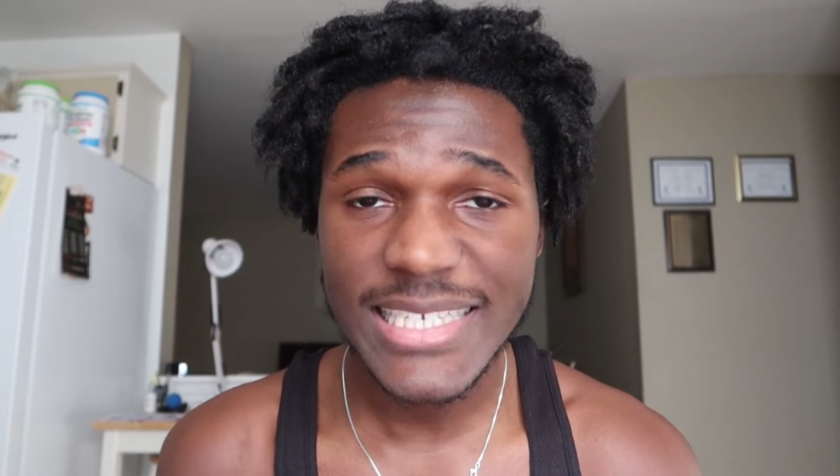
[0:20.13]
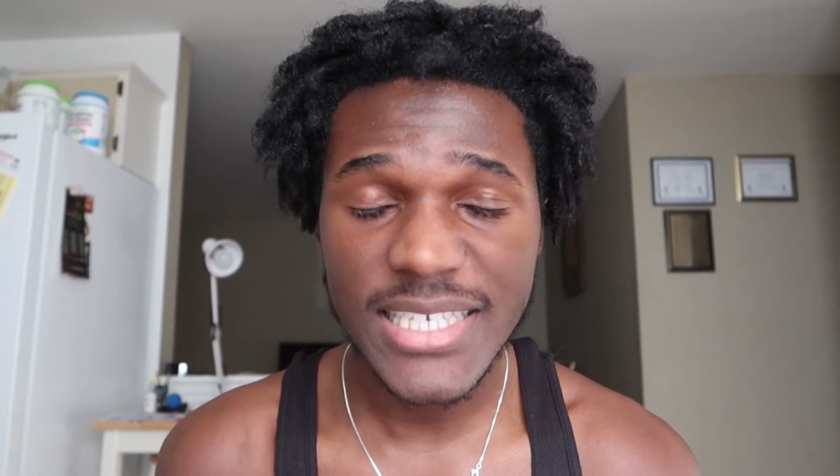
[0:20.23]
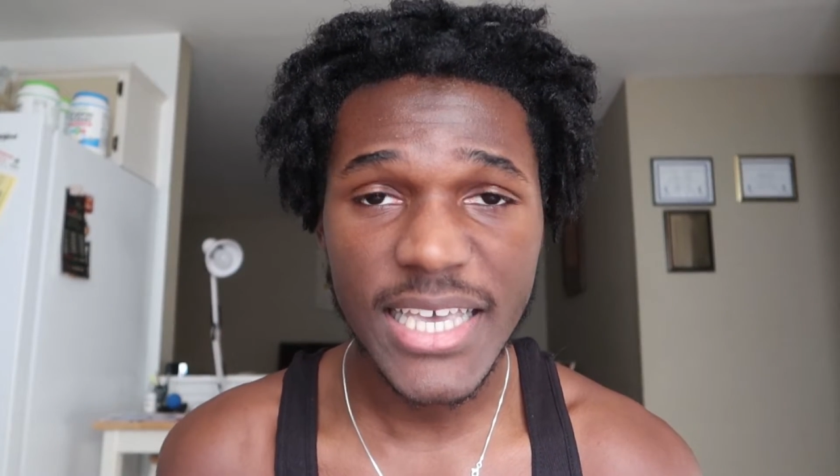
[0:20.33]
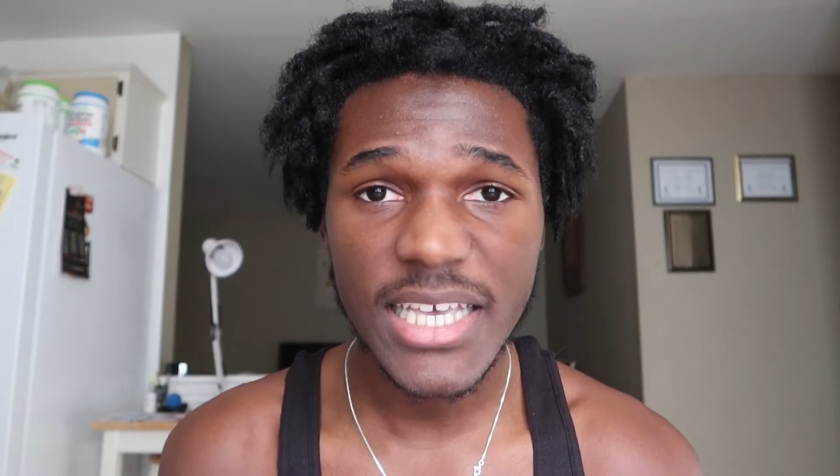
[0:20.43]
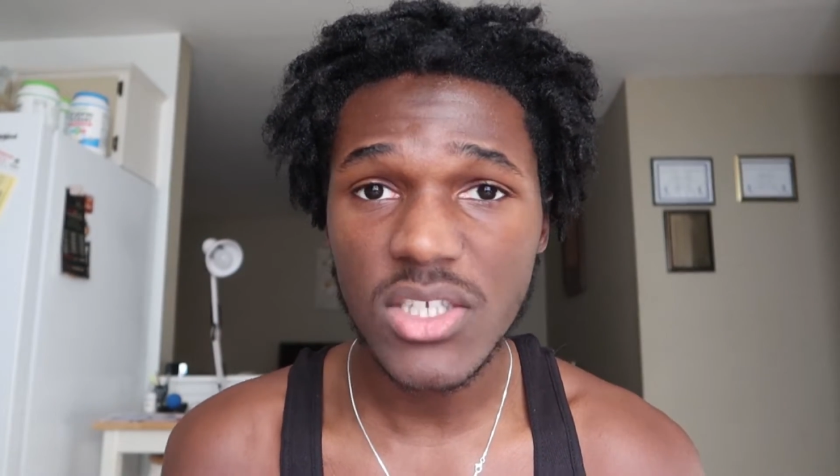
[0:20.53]

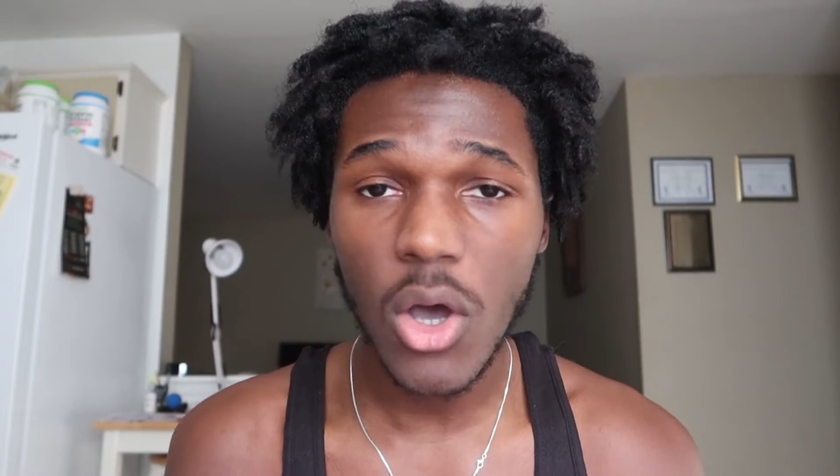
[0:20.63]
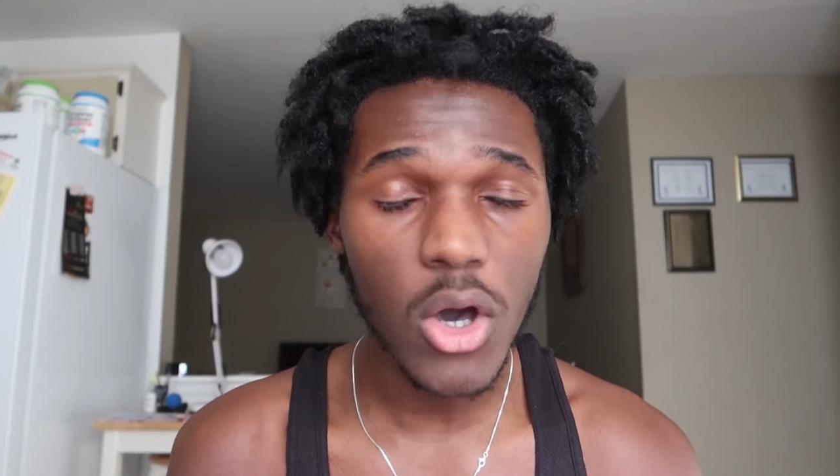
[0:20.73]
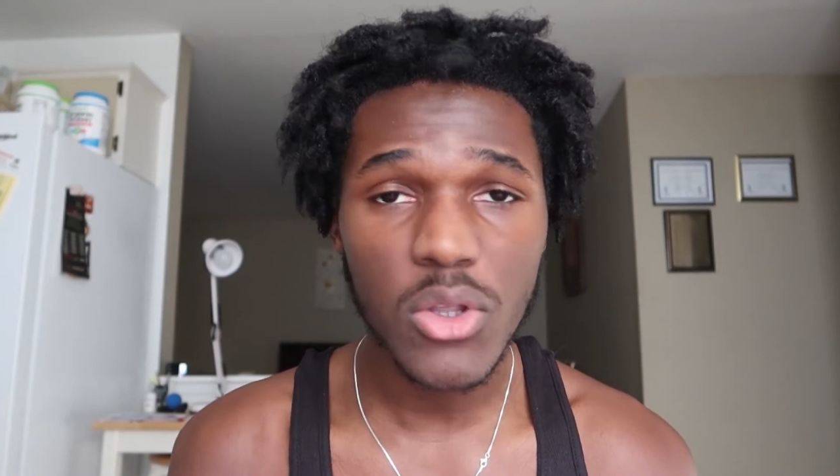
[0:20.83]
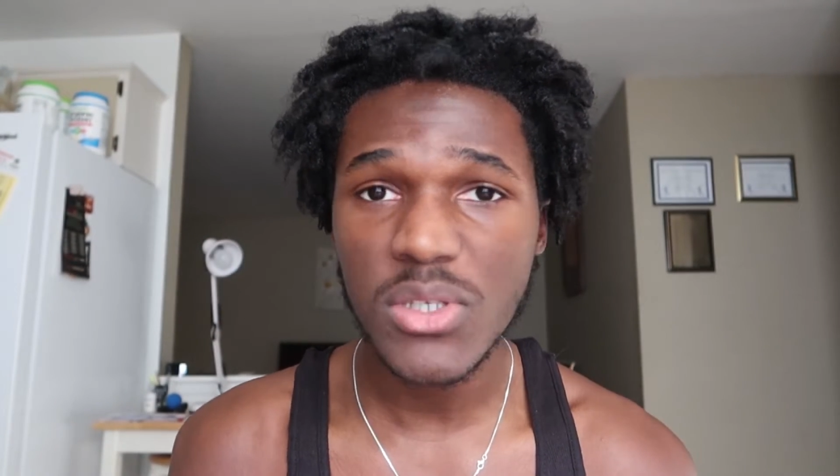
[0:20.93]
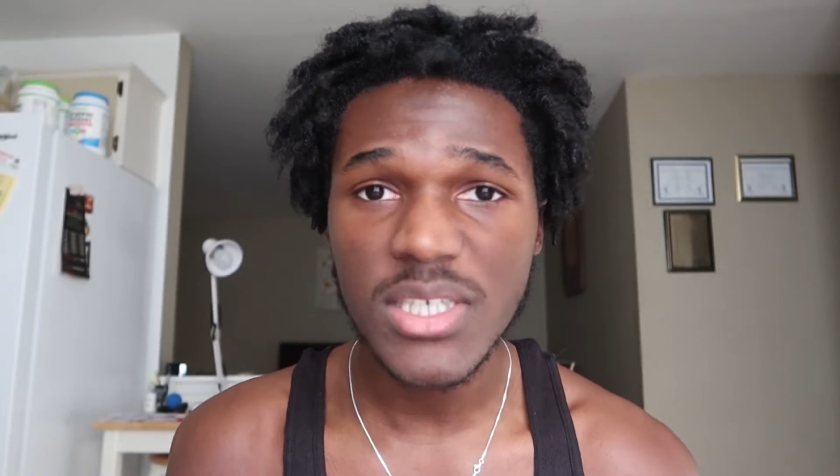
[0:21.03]
essays,
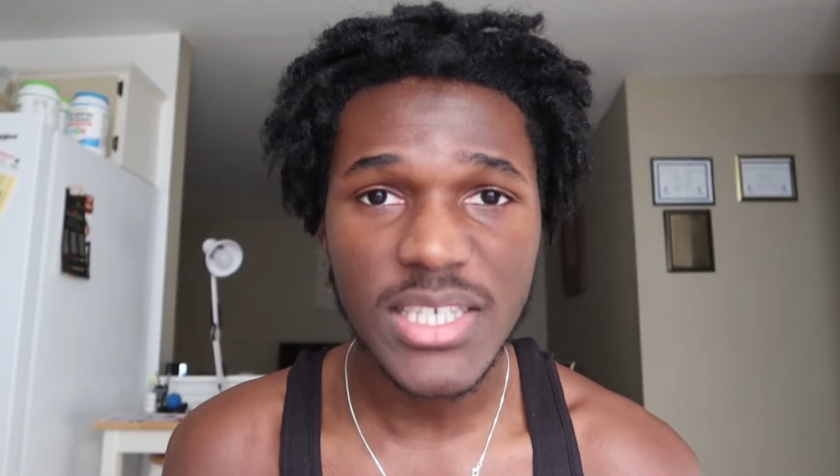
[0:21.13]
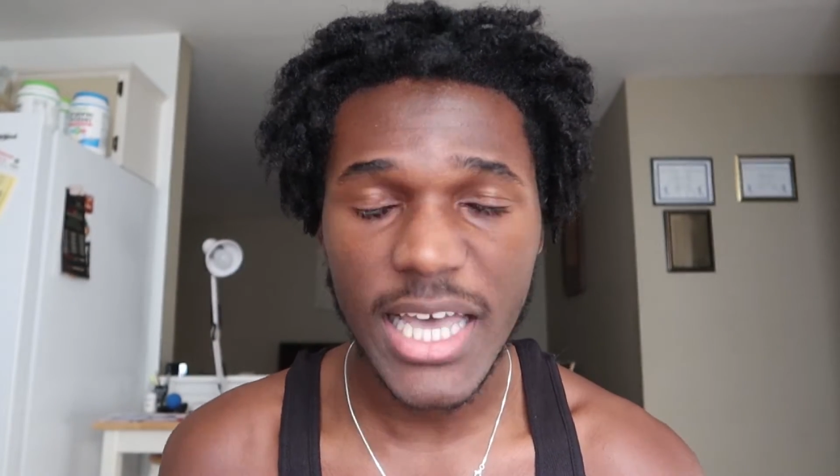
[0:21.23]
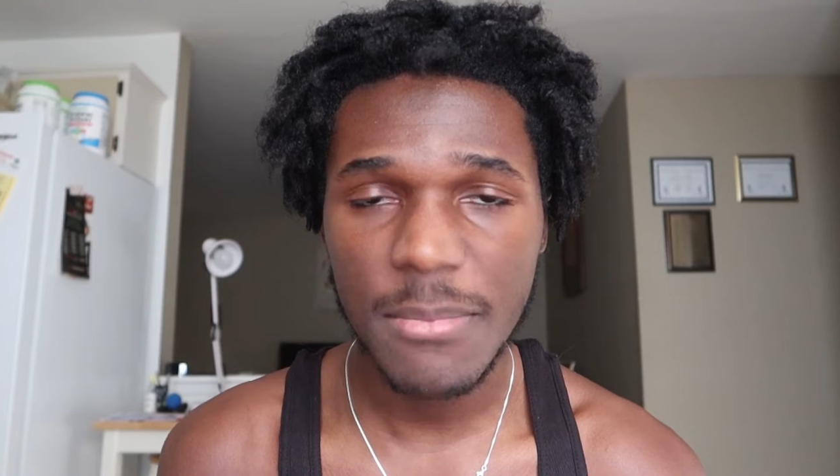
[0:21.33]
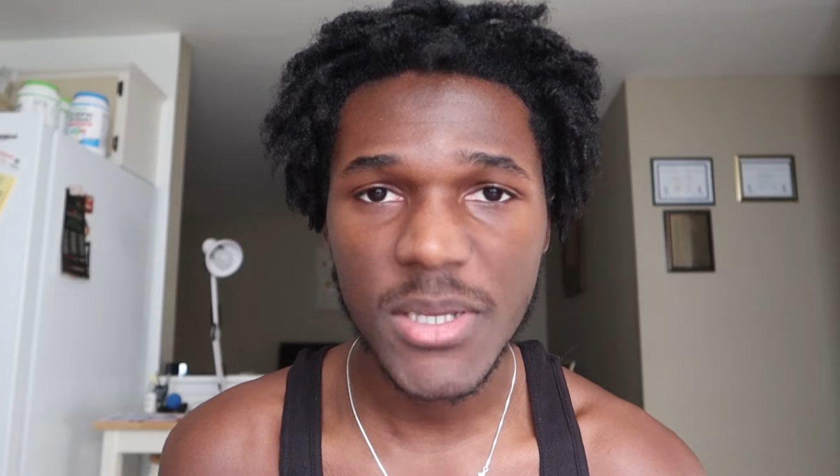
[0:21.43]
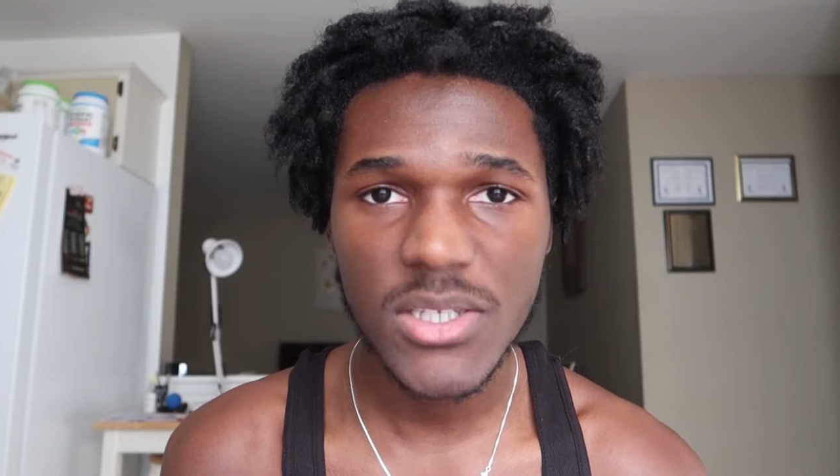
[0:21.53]
all those
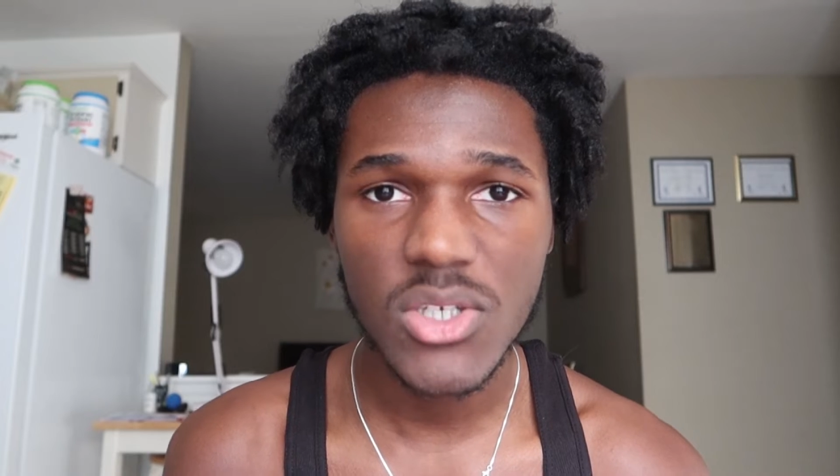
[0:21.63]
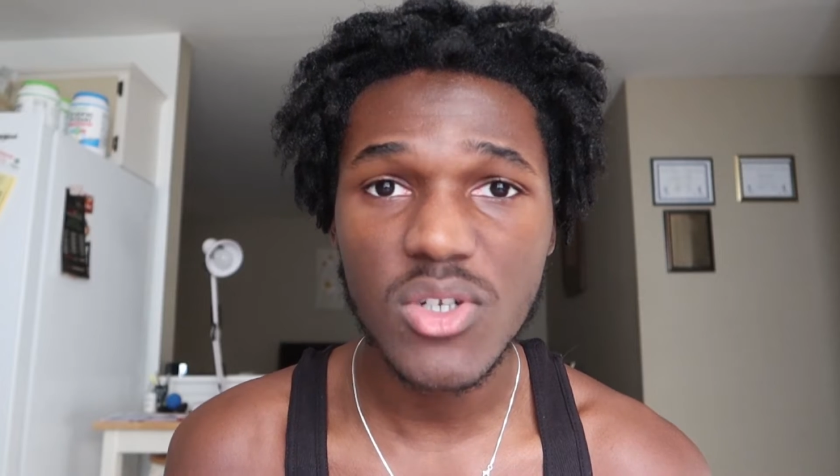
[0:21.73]
assignments.